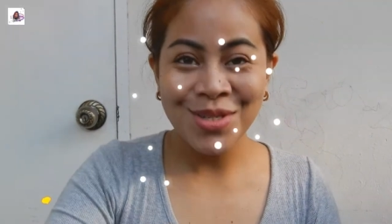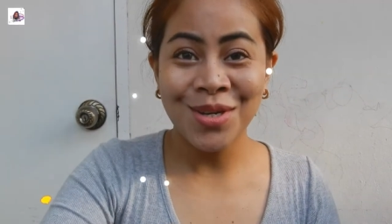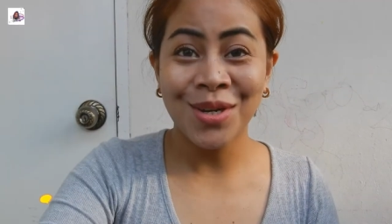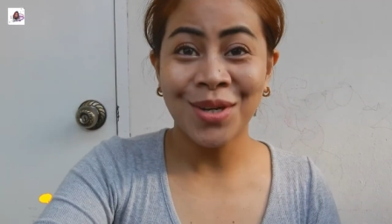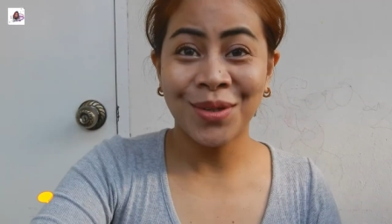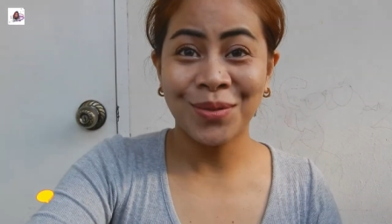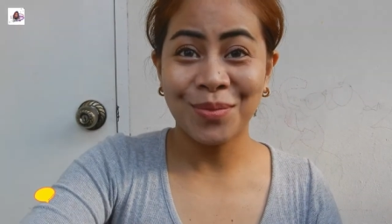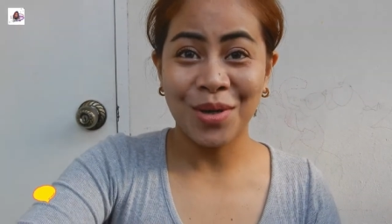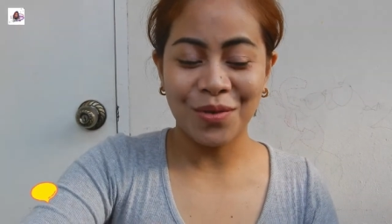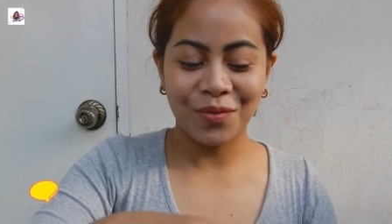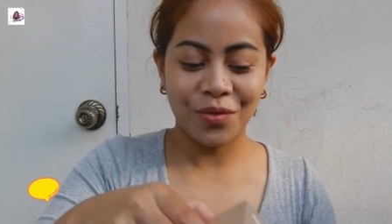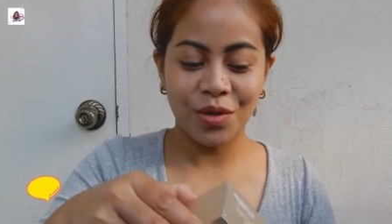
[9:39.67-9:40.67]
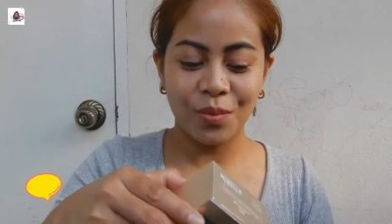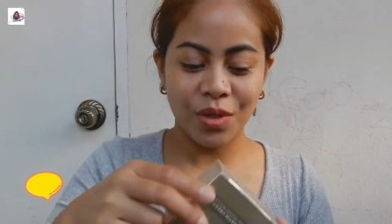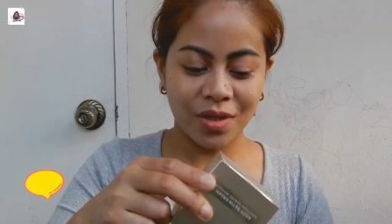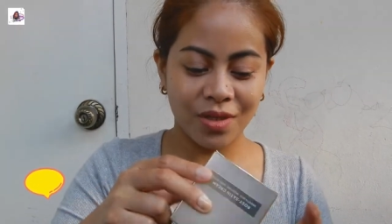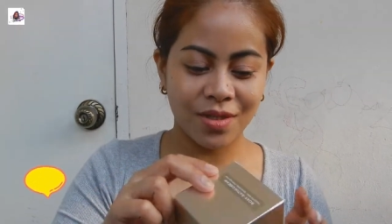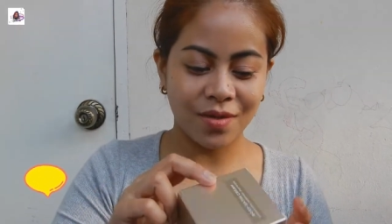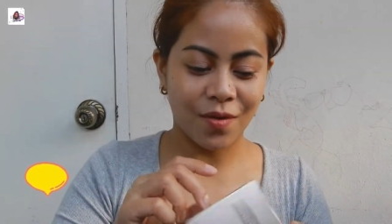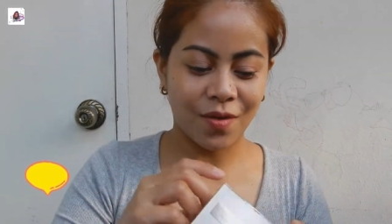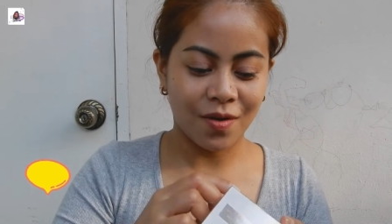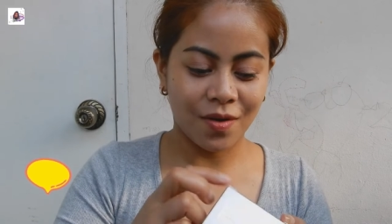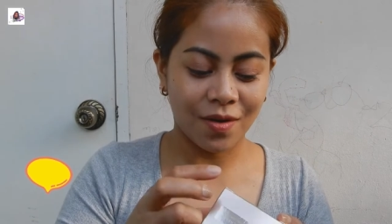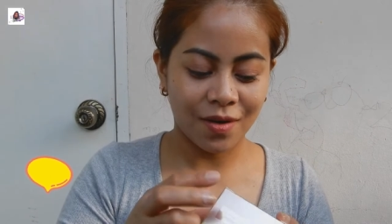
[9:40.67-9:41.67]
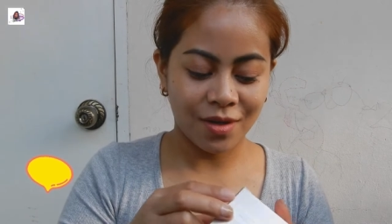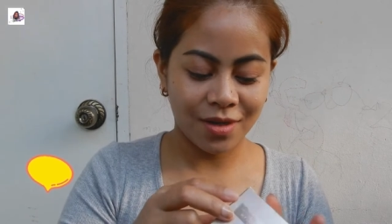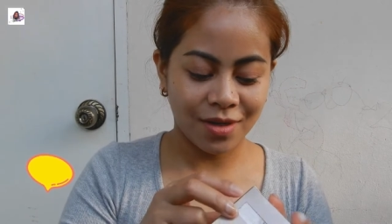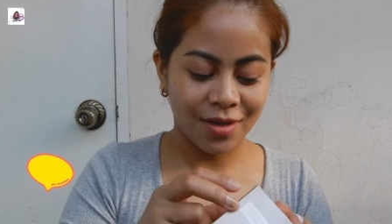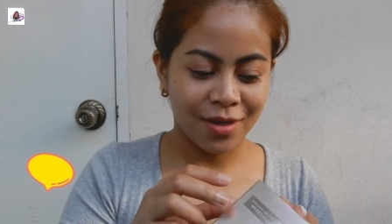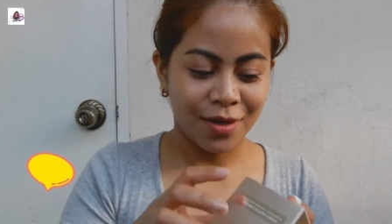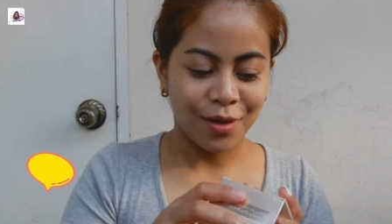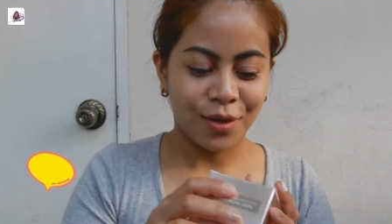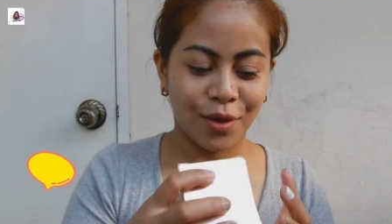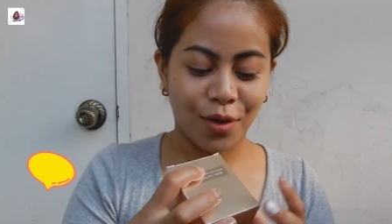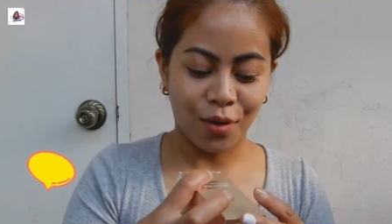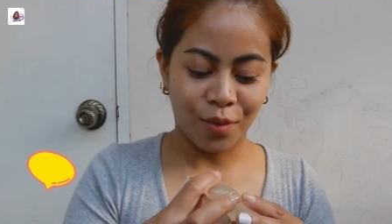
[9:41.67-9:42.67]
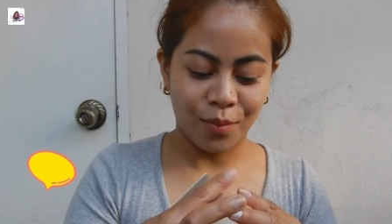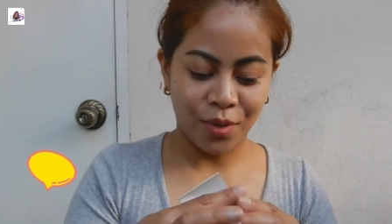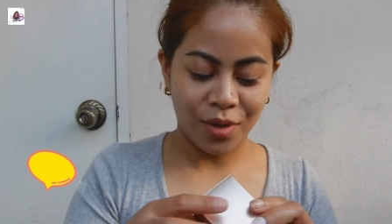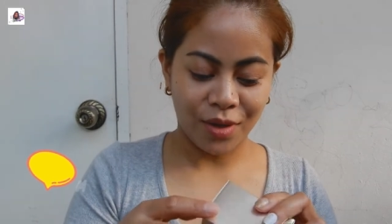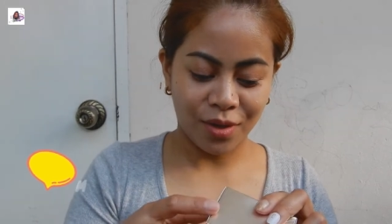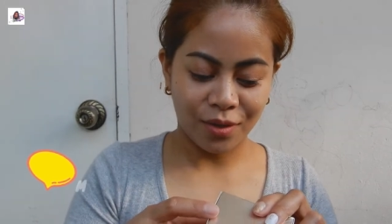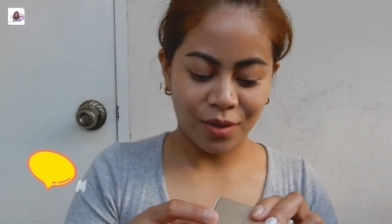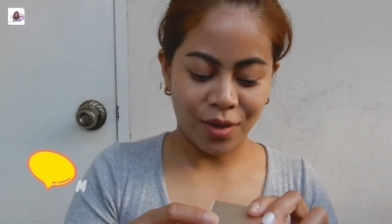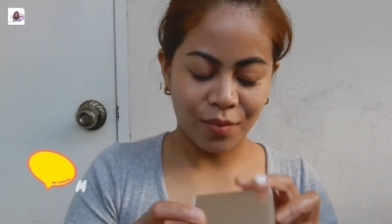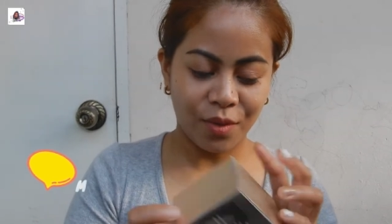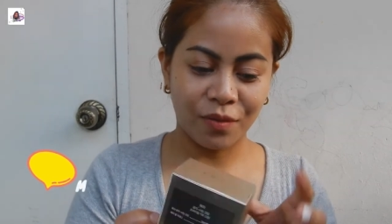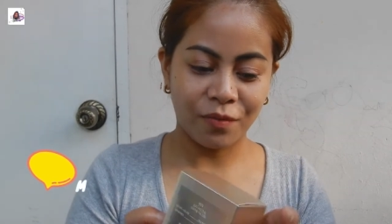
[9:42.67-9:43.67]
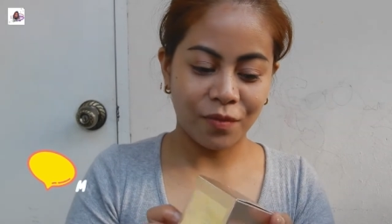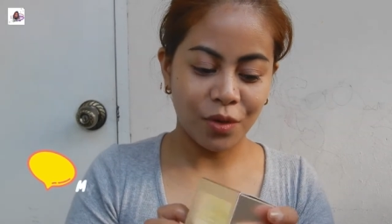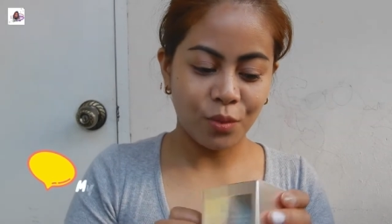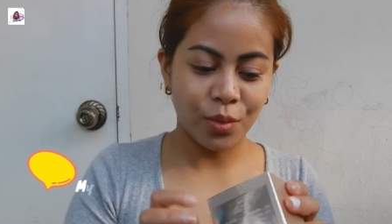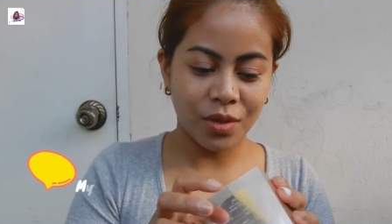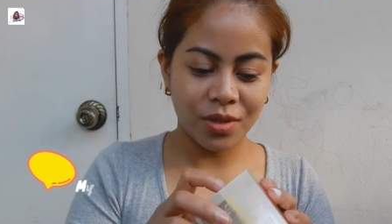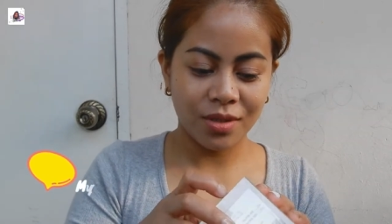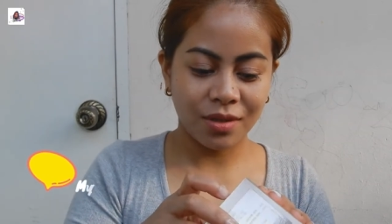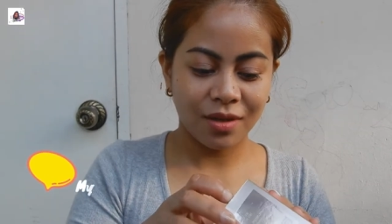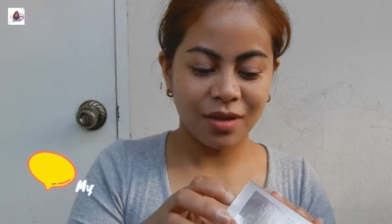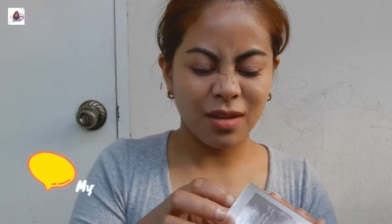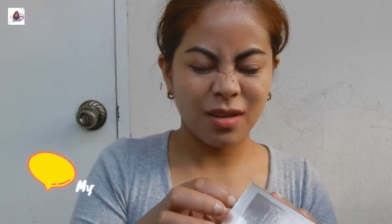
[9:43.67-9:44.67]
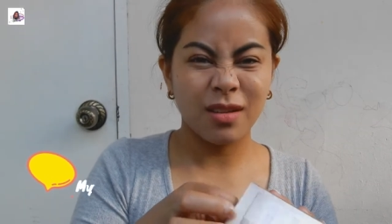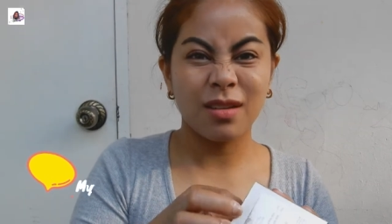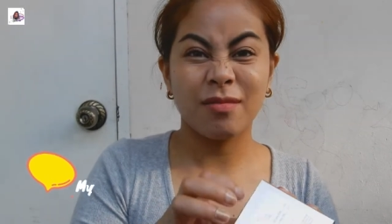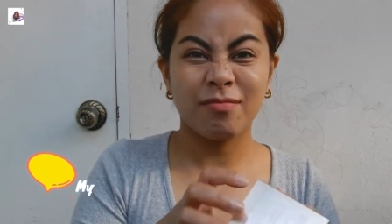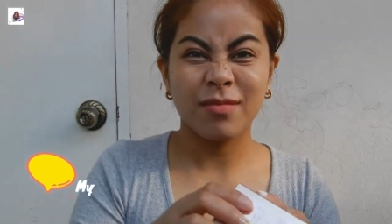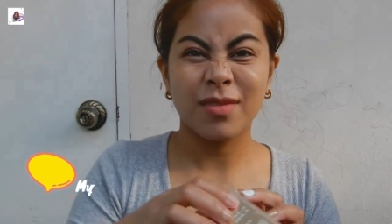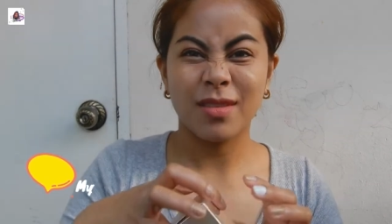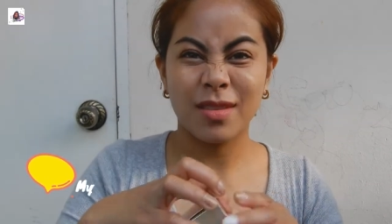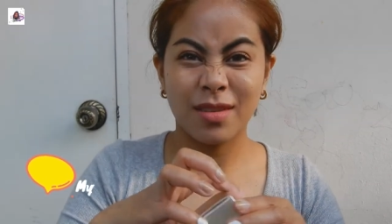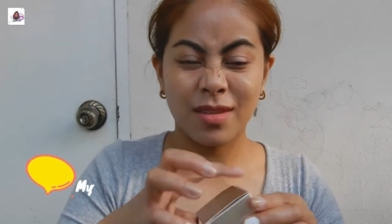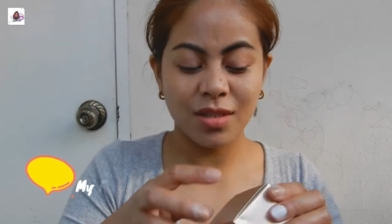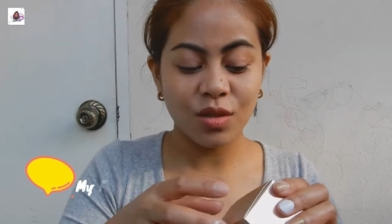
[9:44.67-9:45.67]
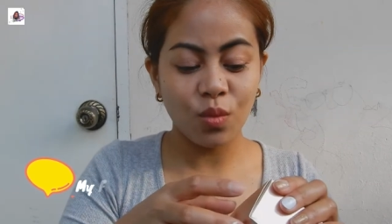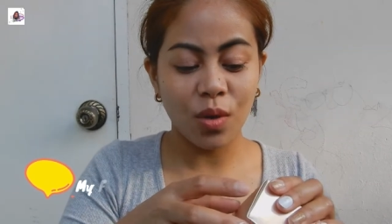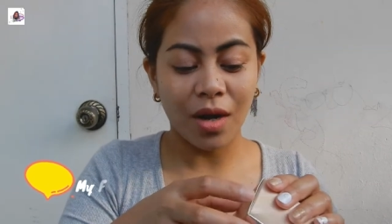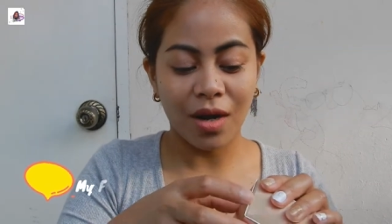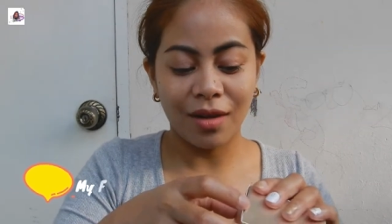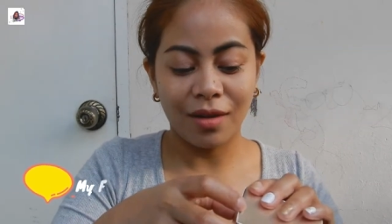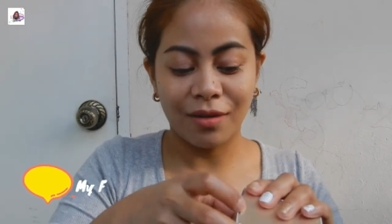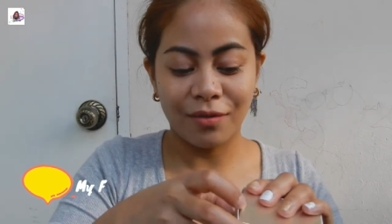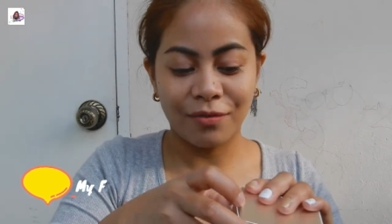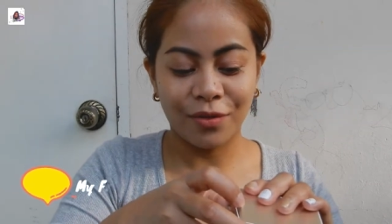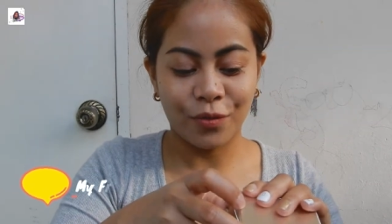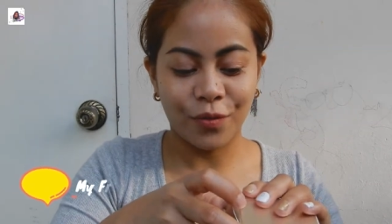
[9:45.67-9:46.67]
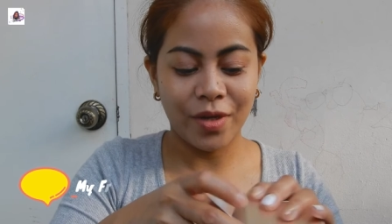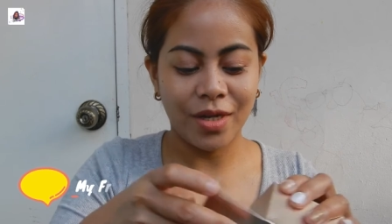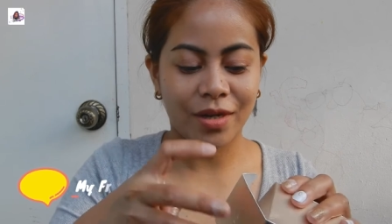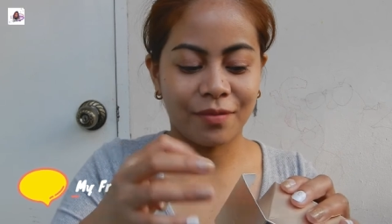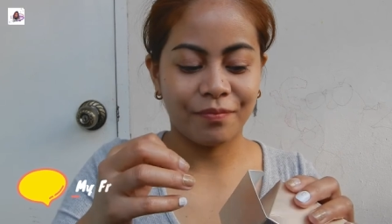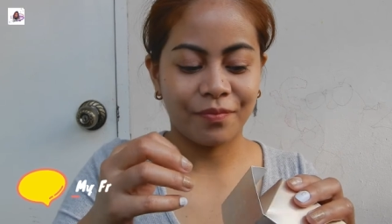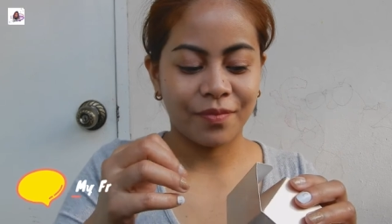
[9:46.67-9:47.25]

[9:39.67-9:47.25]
so my freebies are grabe ang daming freebies kaya this is why i love korea